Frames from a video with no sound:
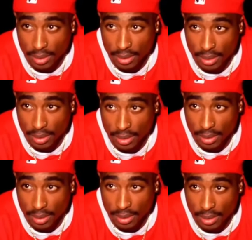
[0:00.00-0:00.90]

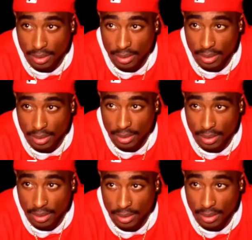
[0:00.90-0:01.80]

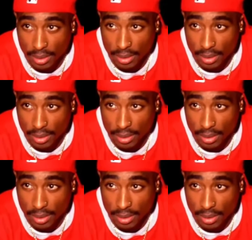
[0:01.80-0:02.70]

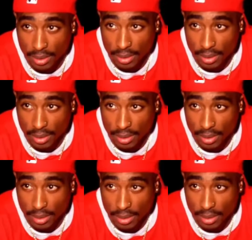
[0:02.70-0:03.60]

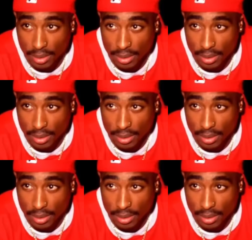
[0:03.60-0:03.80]
No words are spoken by the person on screen.